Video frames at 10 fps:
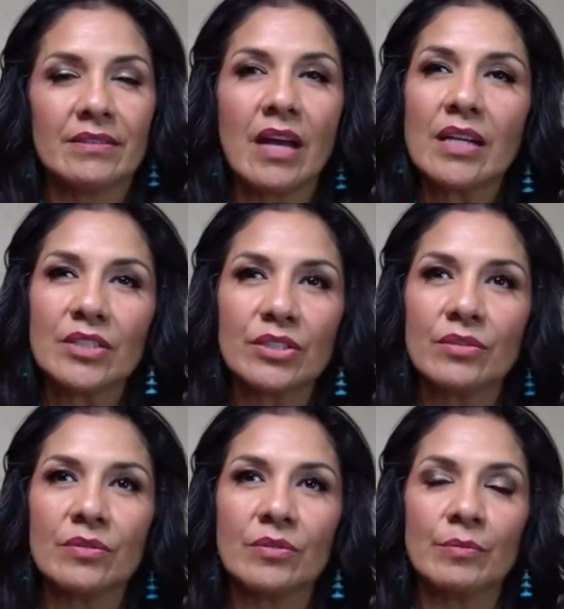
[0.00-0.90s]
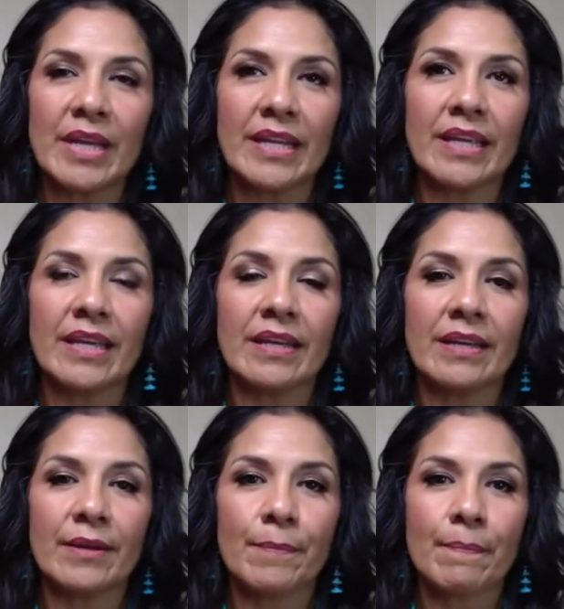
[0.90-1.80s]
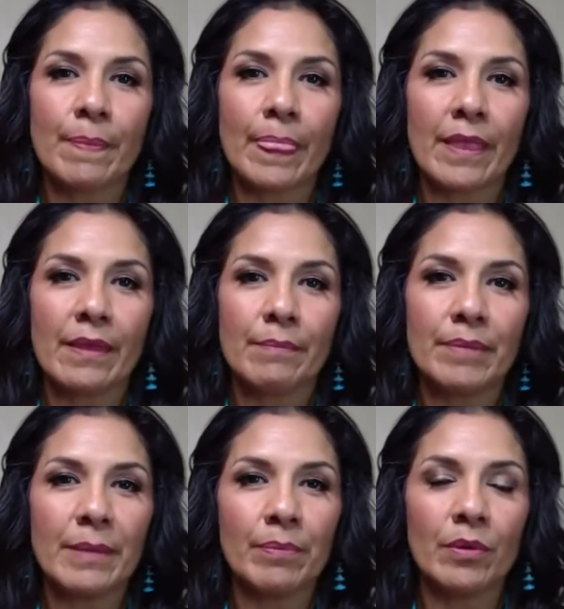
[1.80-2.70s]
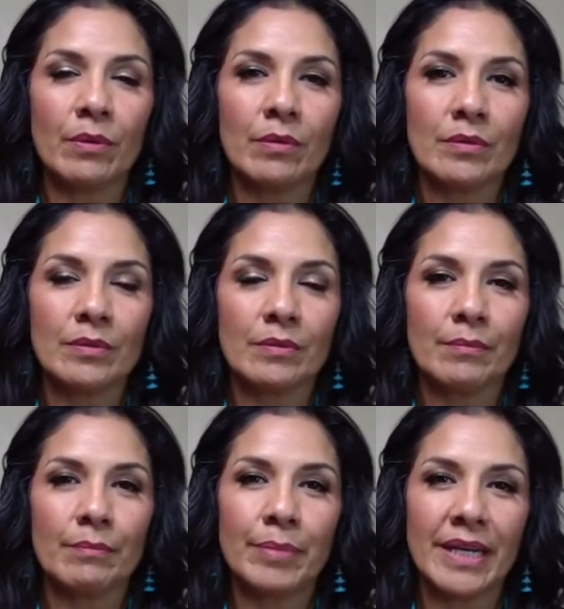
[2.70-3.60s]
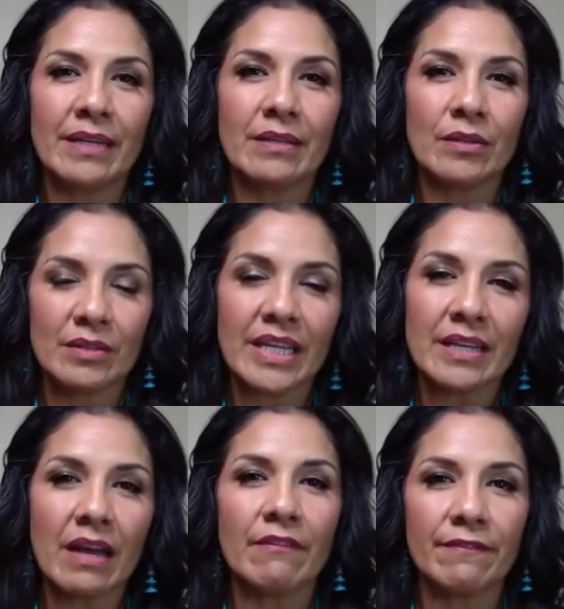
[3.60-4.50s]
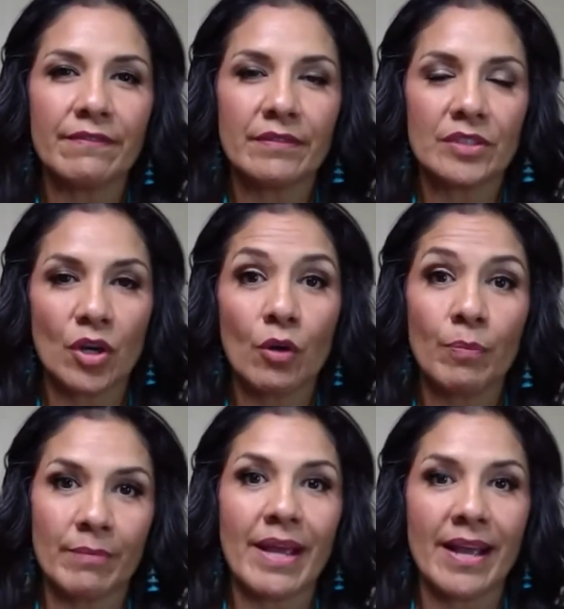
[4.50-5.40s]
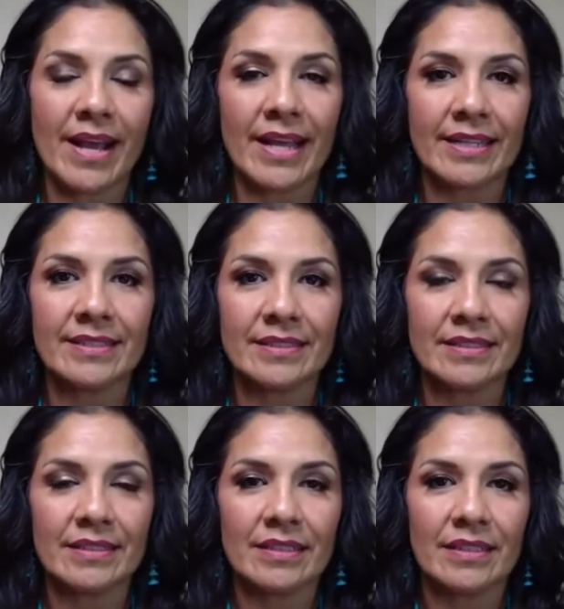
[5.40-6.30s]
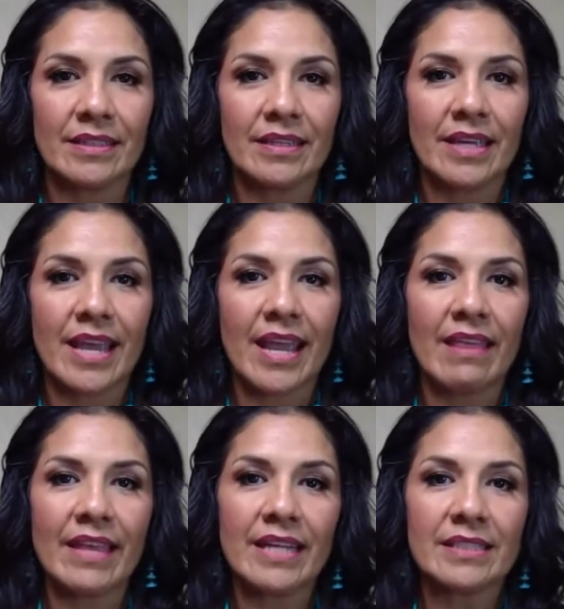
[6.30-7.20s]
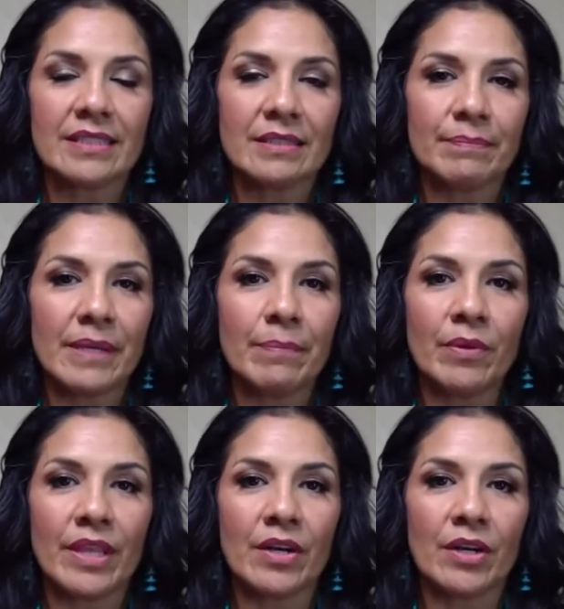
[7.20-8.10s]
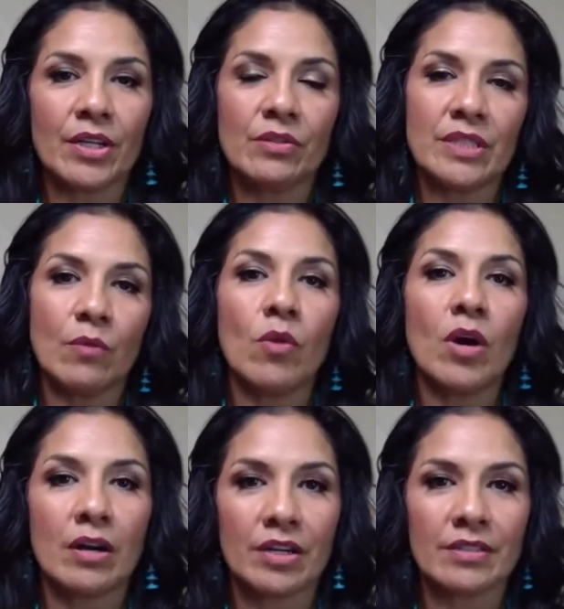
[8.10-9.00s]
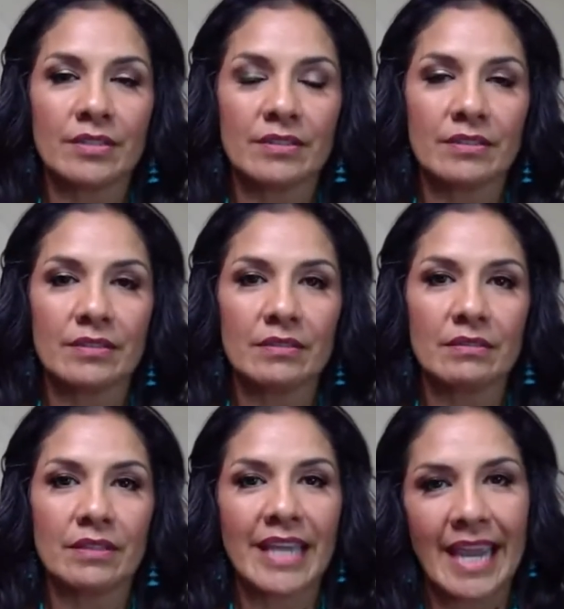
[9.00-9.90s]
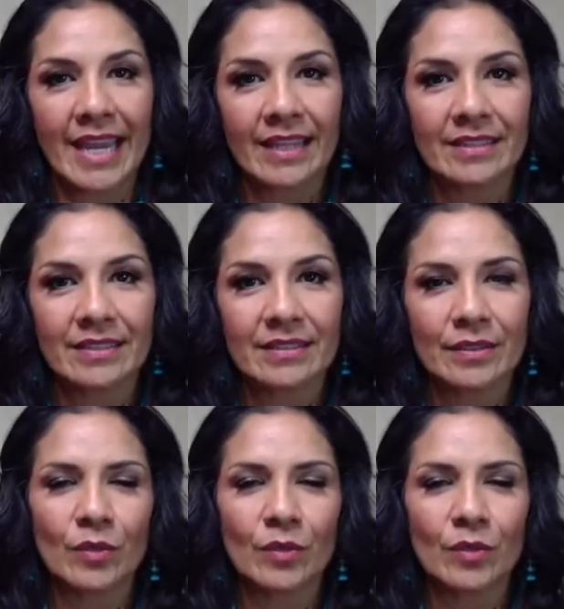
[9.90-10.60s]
not too many people, but enough to open my eyes. And that's people that are using walkers, canes,